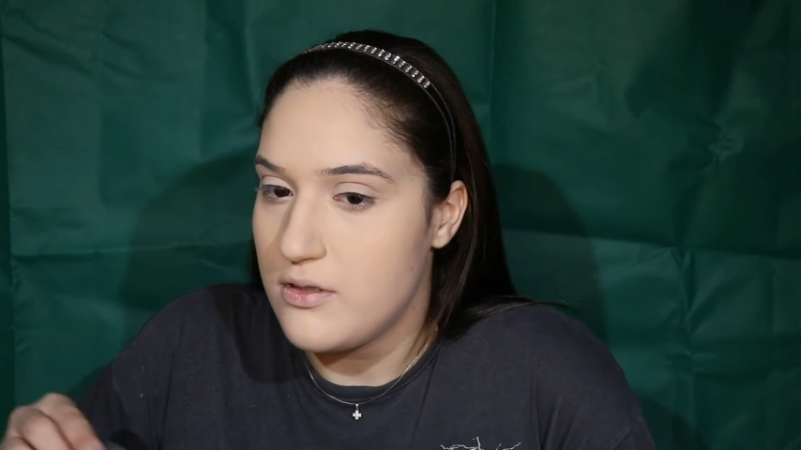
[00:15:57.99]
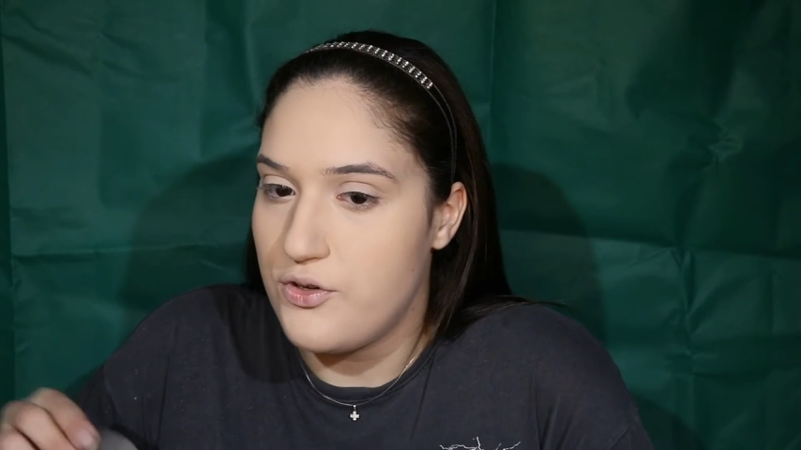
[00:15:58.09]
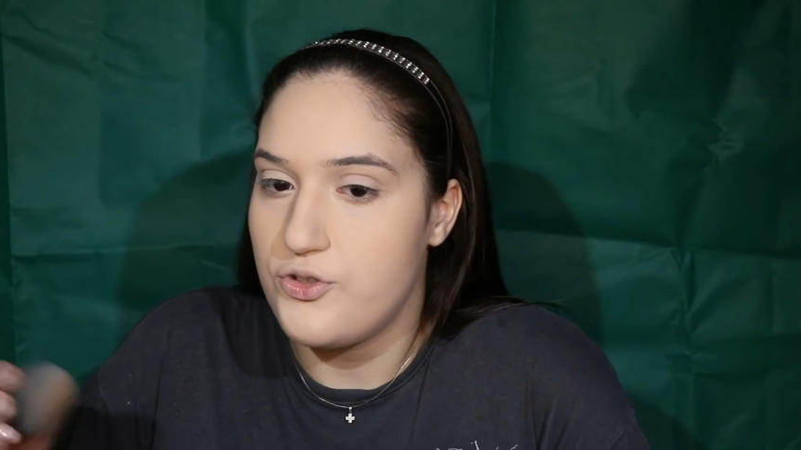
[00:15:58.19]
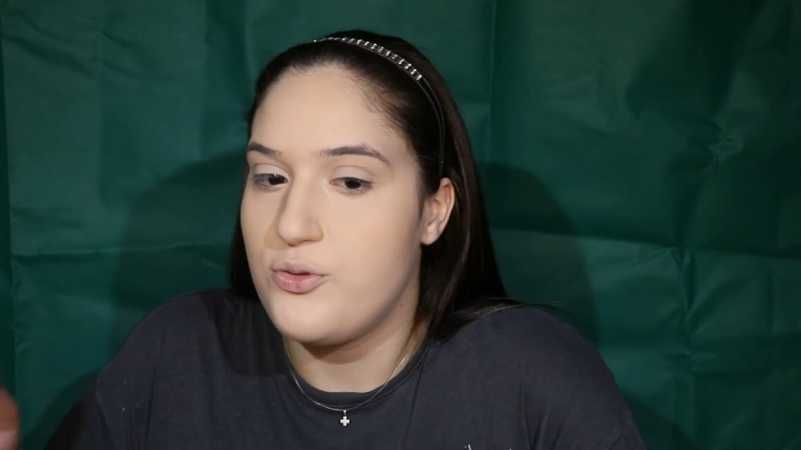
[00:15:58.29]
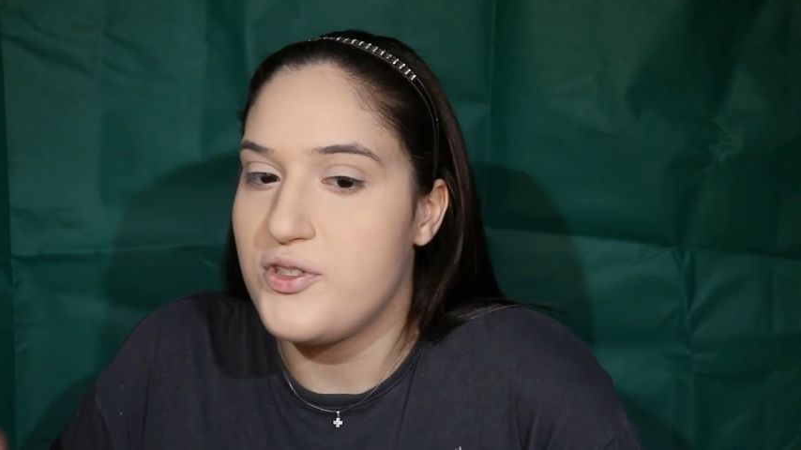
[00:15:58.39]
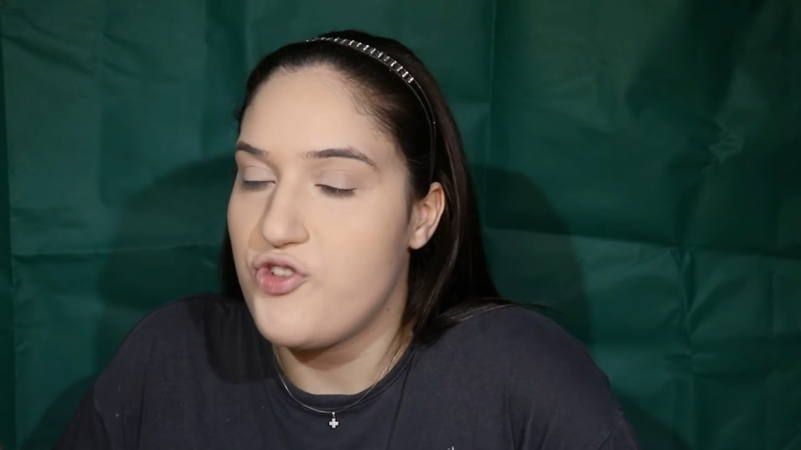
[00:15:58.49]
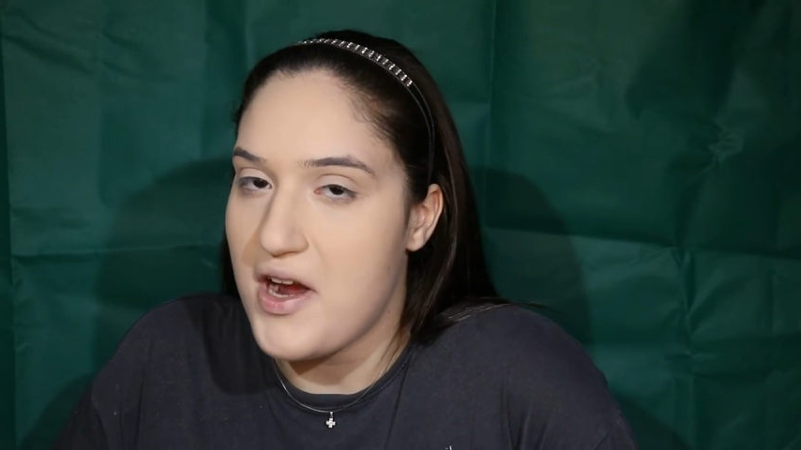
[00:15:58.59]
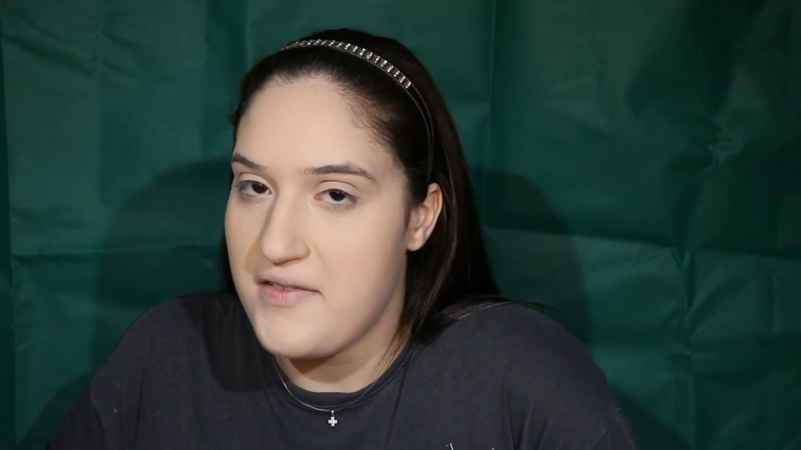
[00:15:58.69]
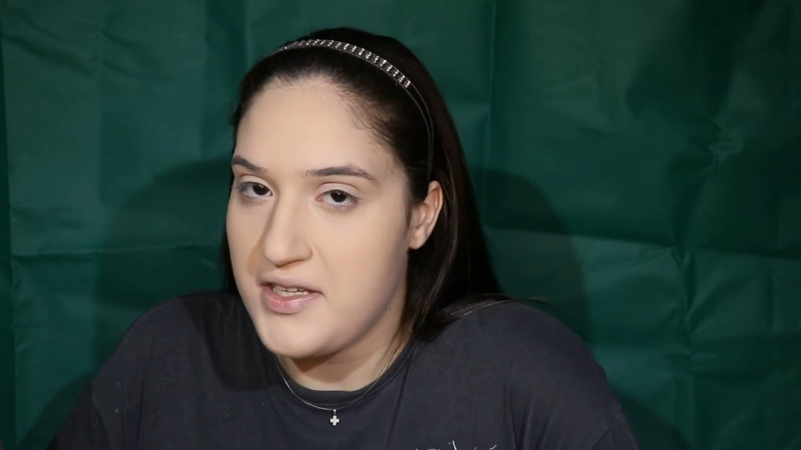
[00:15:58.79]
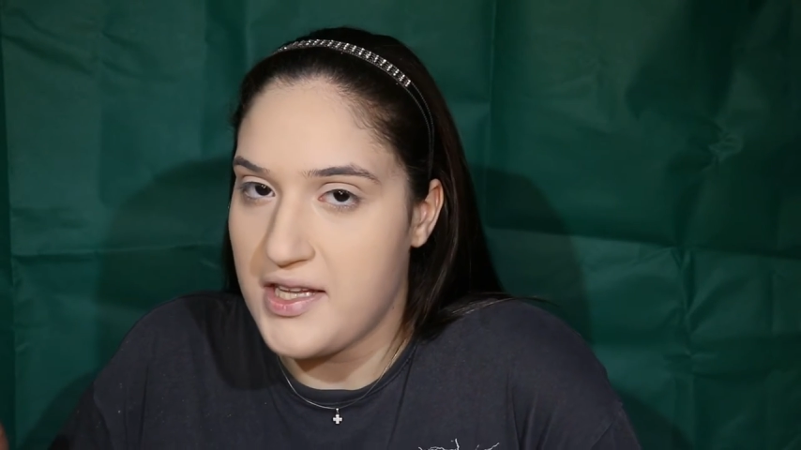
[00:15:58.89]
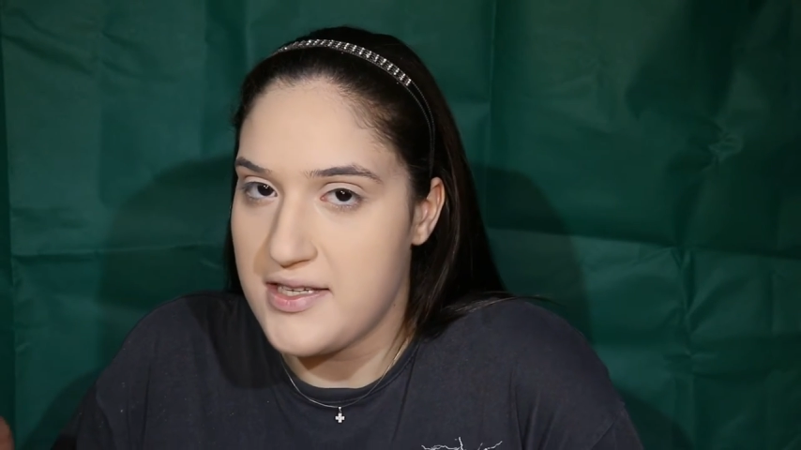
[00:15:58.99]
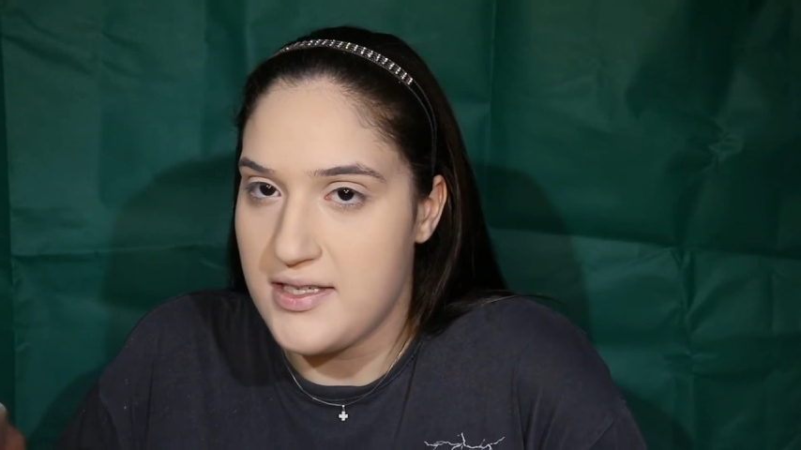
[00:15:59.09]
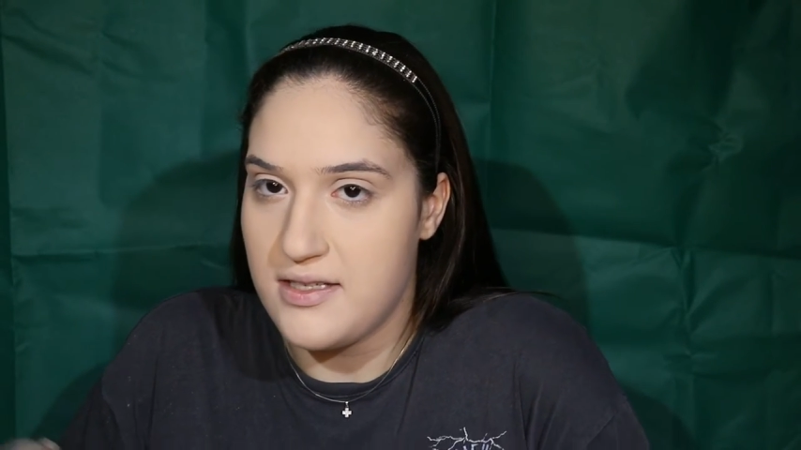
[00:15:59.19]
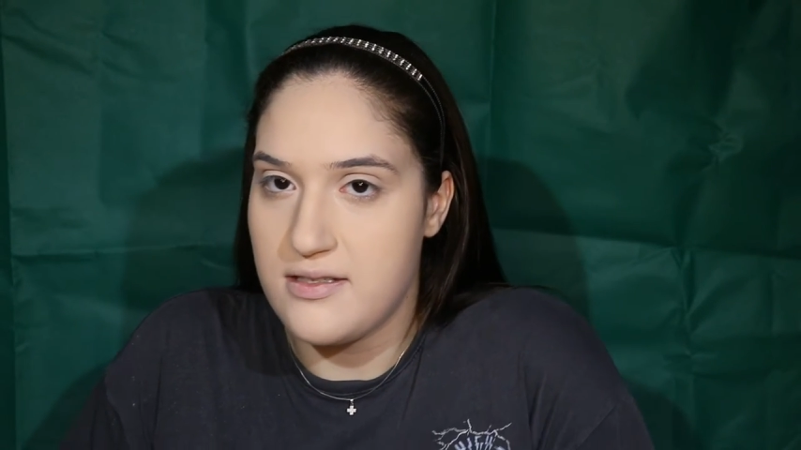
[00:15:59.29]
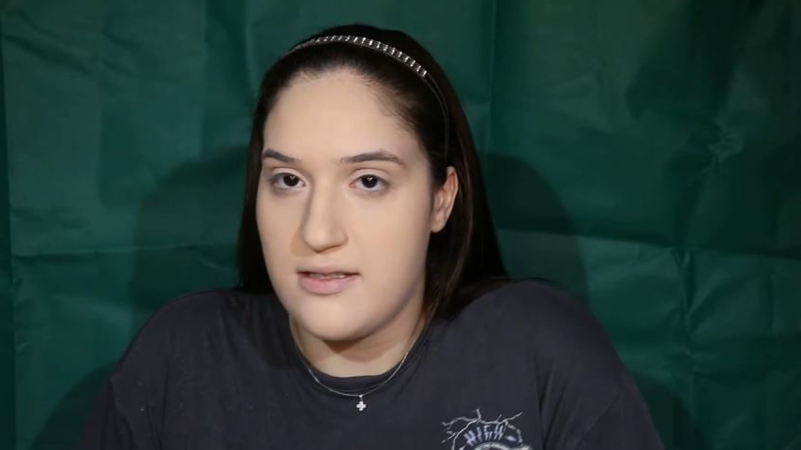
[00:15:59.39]
go to my driving
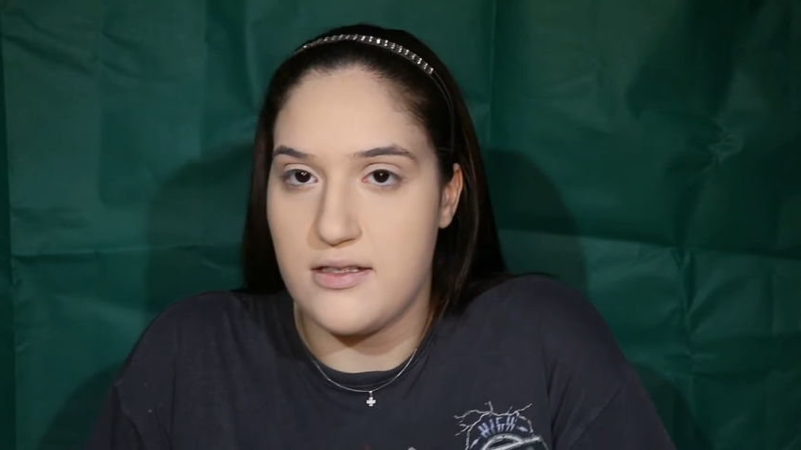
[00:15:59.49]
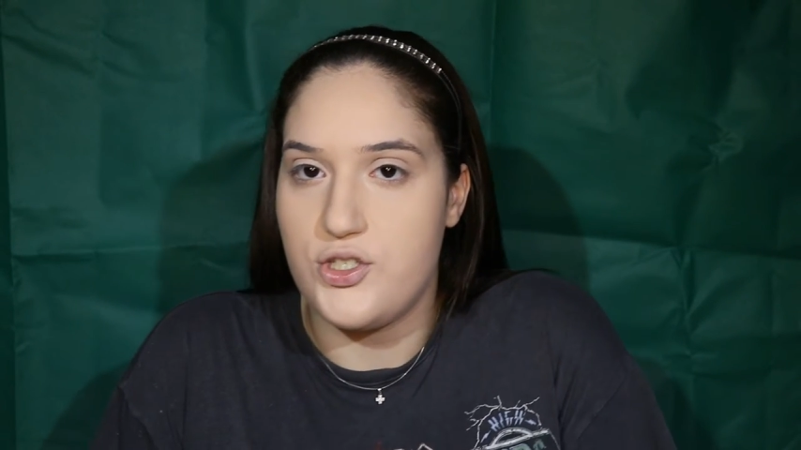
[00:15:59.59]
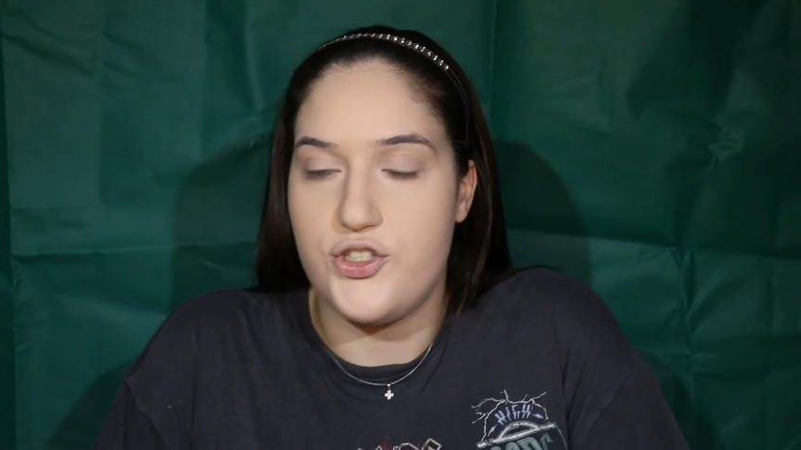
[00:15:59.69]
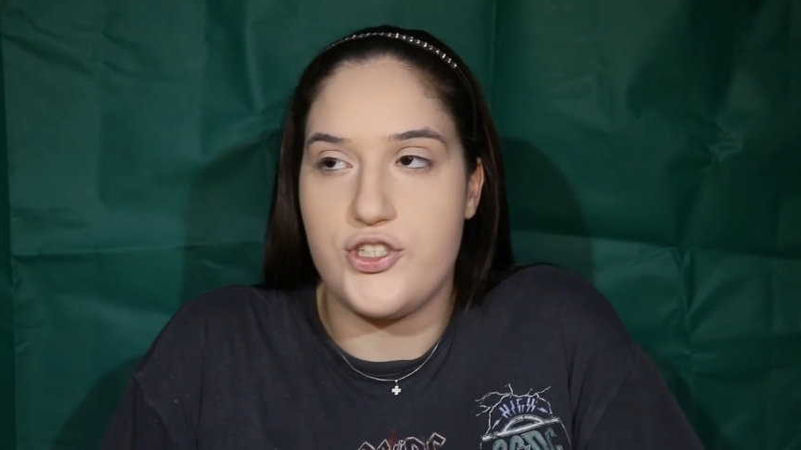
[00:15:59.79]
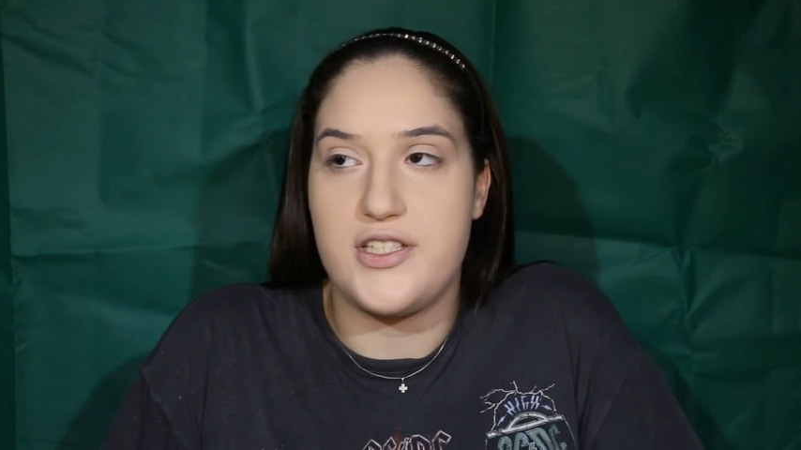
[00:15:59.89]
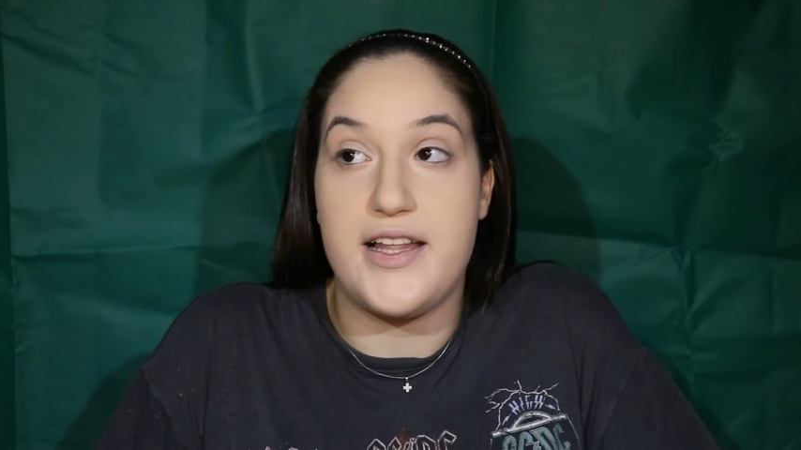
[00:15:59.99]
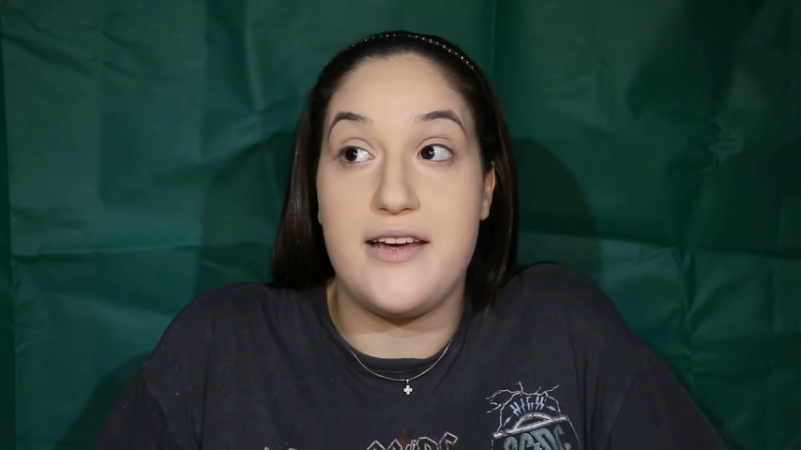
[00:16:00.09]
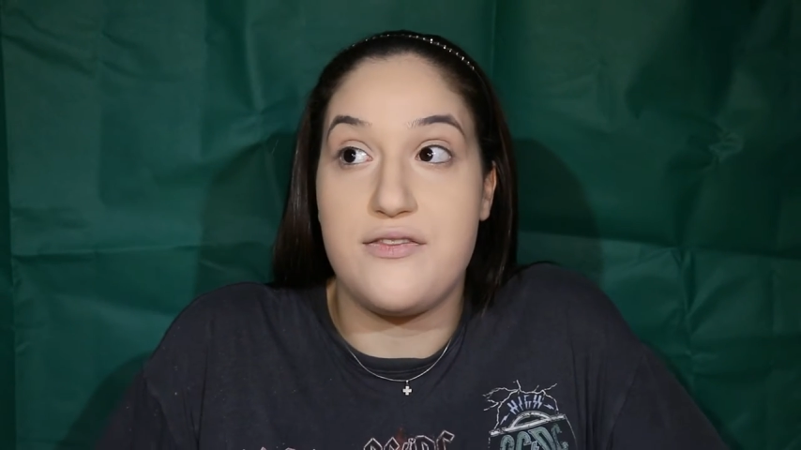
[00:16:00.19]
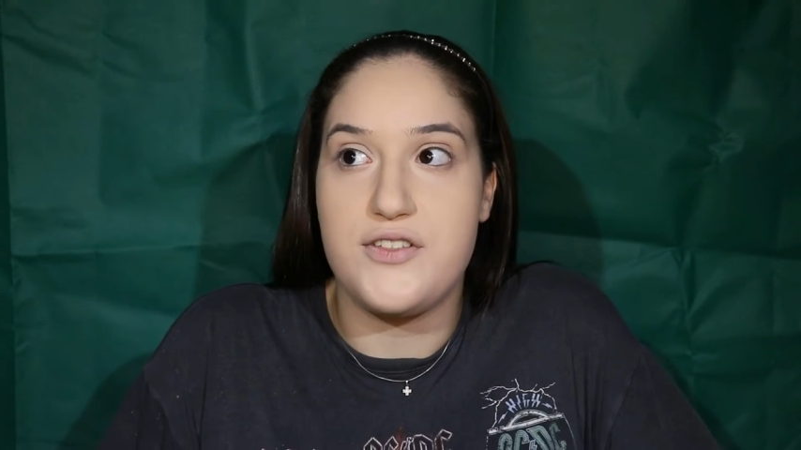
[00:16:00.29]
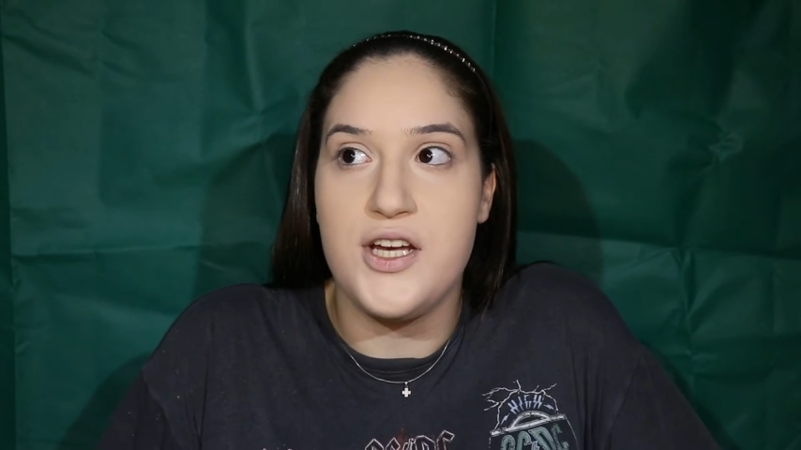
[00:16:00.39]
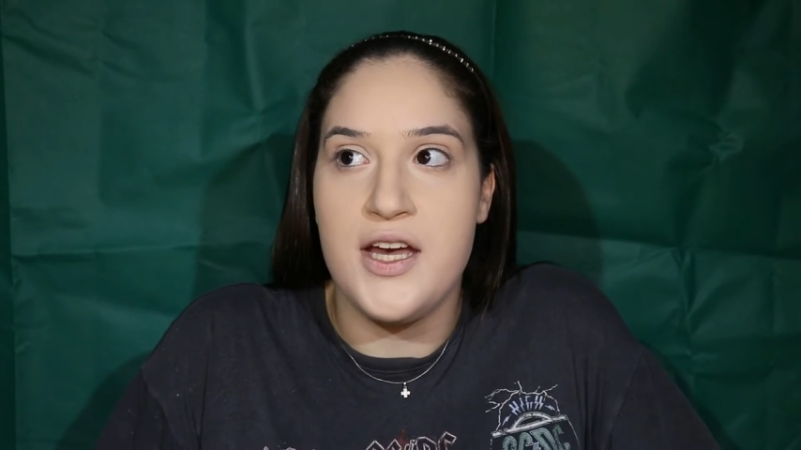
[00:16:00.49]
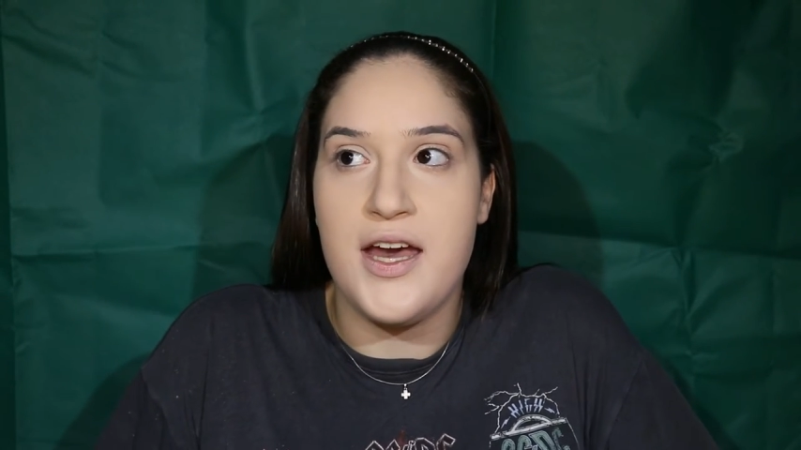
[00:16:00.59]
lessons, and she just left.